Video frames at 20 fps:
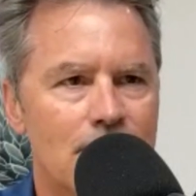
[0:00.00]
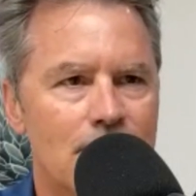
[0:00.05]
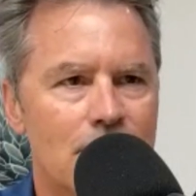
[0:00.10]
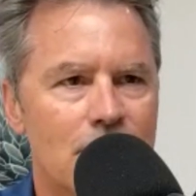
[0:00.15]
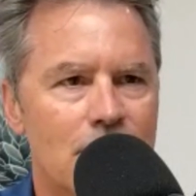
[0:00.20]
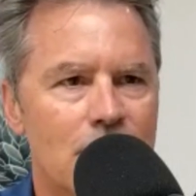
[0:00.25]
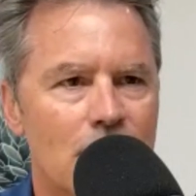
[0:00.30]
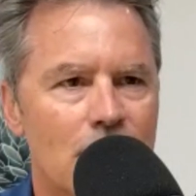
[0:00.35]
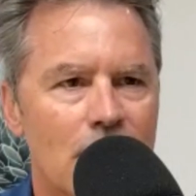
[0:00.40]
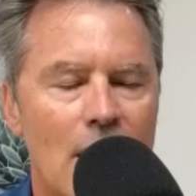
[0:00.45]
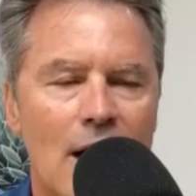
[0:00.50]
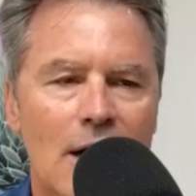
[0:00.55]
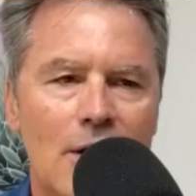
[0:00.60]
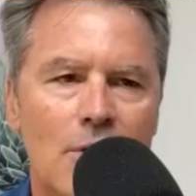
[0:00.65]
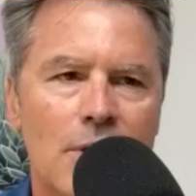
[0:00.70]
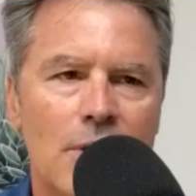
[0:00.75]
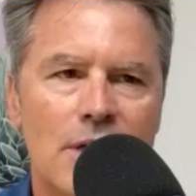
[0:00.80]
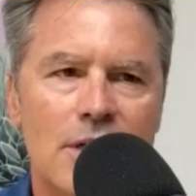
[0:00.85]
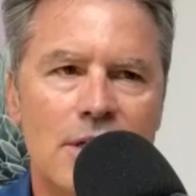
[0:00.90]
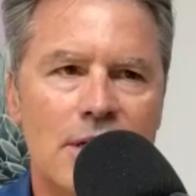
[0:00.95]
So an
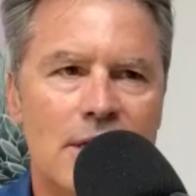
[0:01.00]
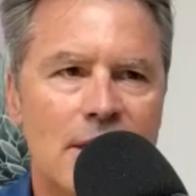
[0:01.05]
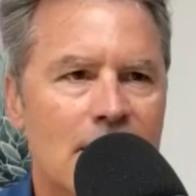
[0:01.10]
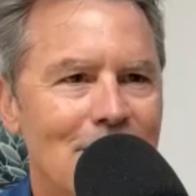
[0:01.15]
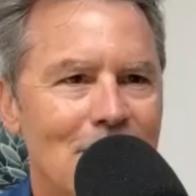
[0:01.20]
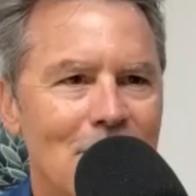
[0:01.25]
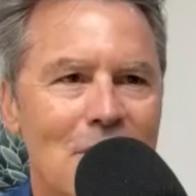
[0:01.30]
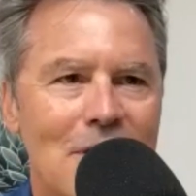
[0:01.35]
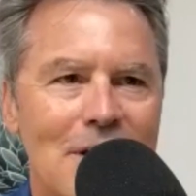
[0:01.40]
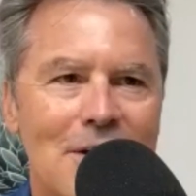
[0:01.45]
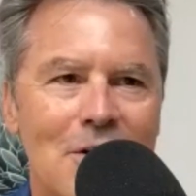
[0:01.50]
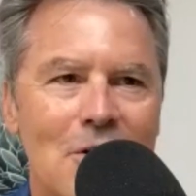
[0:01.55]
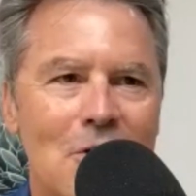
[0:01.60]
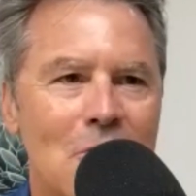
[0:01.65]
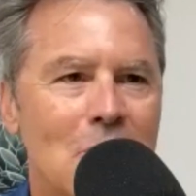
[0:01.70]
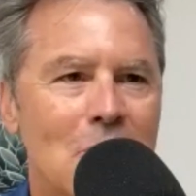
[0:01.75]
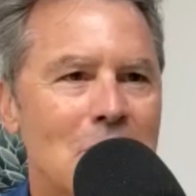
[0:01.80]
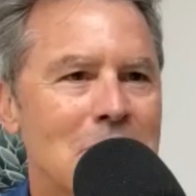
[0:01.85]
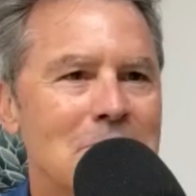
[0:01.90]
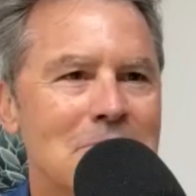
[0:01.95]
aqueous ink, they
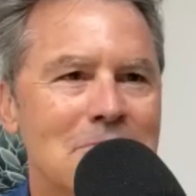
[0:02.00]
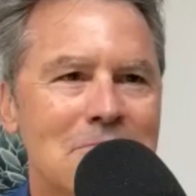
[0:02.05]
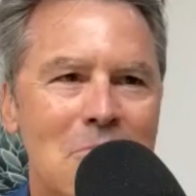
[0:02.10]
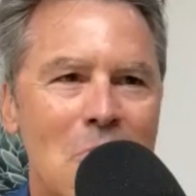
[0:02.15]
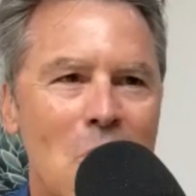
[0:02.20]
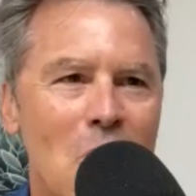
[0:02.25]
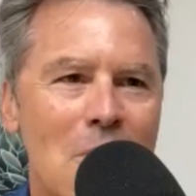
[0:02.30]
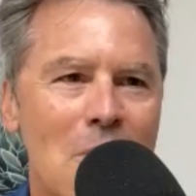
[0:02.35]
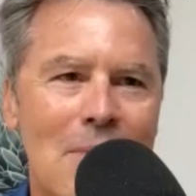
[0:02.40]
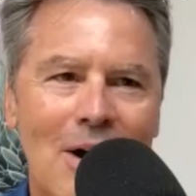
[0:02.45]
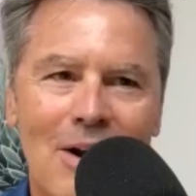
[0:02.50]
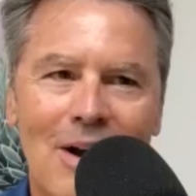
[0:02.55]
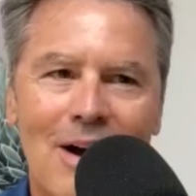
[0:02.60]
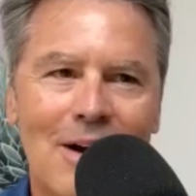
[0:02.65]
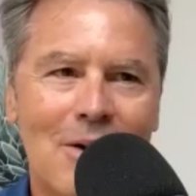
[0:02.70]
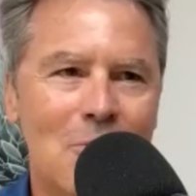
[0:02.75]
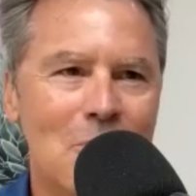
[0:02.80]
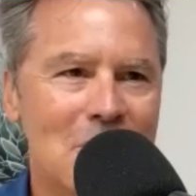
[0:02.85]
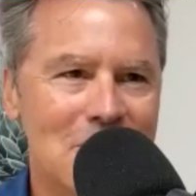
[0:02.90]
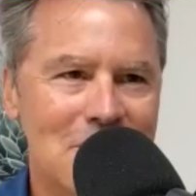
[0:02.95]
know more about
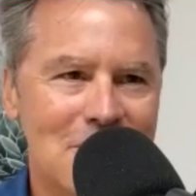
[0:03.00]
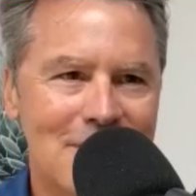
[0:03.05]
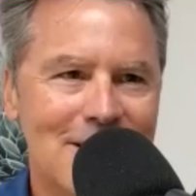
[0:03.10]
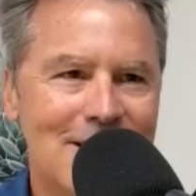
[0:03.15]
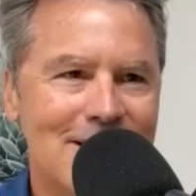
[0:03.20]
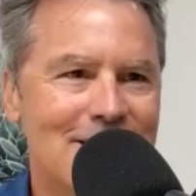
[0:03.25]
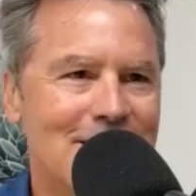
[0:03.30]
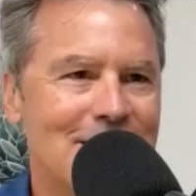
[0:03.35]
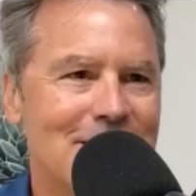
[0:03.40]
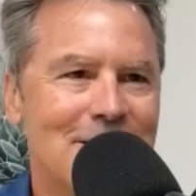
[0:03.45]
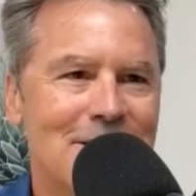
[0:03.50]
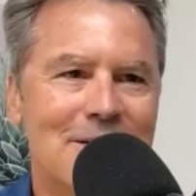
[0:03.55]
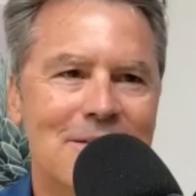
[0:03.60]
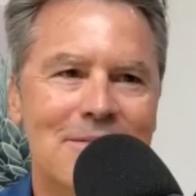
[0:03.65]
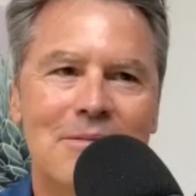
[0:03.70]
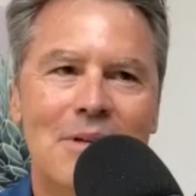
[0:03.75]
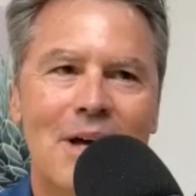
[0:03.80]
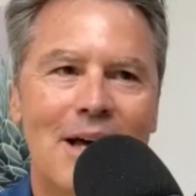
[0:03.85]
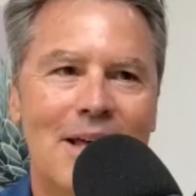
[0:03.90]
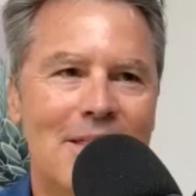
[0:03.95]
aqueous ink than
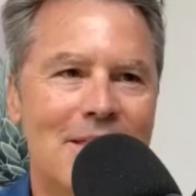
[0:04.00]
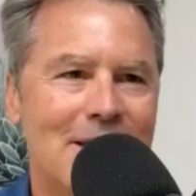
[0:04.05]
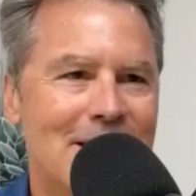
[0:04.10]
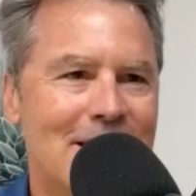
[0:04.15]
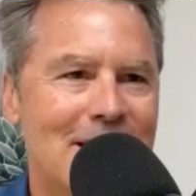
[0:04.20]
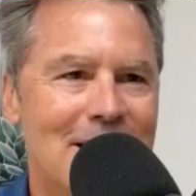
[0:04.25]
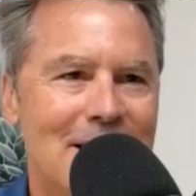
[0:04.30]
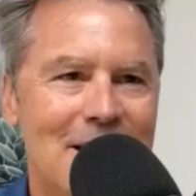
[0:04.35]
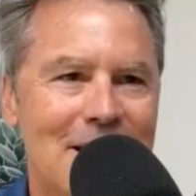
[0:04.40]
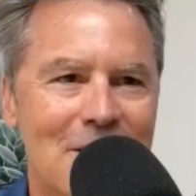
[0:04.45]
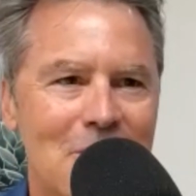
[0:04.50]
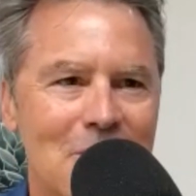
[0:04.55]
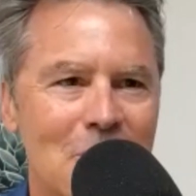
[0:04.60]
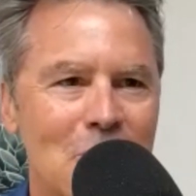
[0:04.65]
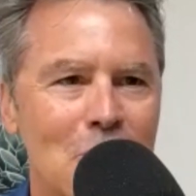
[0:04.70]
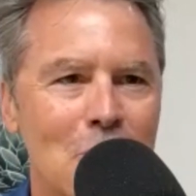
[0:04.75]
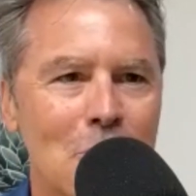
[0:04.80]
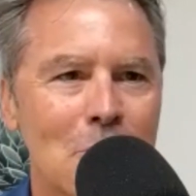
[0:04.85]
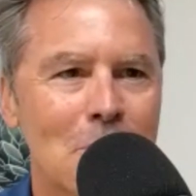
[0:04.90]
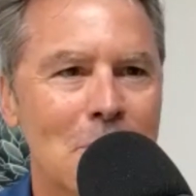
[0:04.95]
I think any other
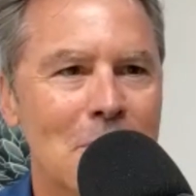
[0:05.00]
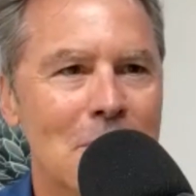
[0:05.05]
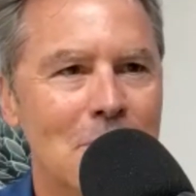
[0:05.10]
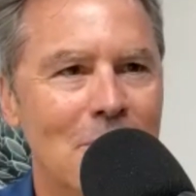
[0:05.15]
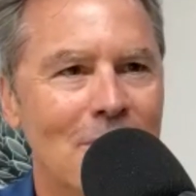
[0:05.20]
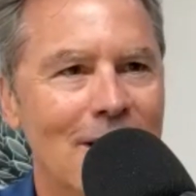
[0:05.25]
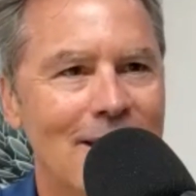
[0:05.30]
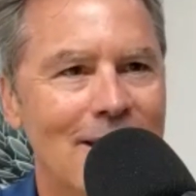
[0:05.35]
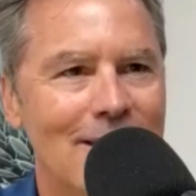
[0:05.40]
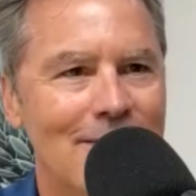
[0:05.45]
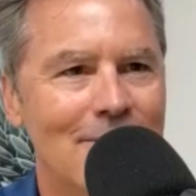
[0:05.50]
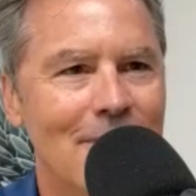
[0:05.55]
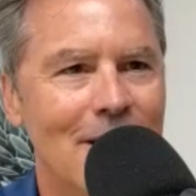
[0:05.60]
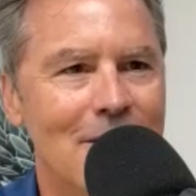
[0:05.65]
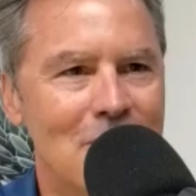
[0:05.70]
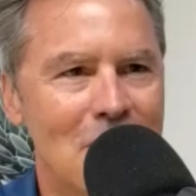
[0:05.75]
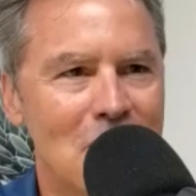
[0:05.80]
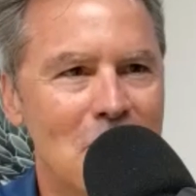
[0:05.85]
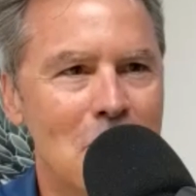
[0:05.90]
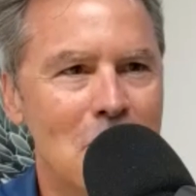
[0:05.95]
group of people
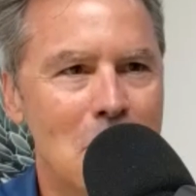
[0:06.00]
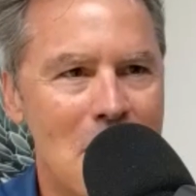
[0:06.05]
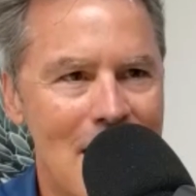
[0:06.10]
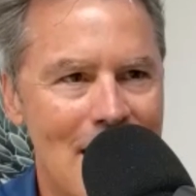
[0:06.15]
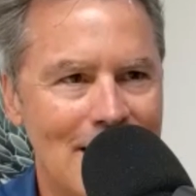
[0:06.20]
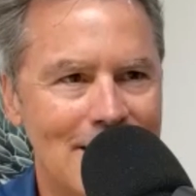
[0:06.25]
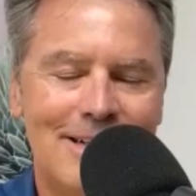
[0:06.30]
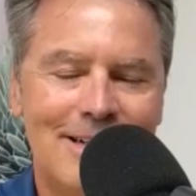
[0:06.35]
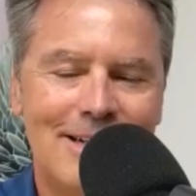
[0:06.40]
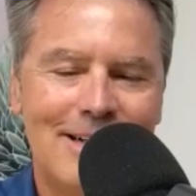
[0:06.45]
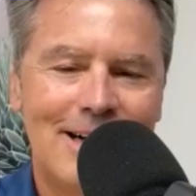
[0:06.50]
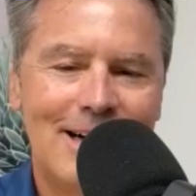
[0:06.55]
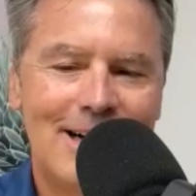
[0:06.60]
I've ever met.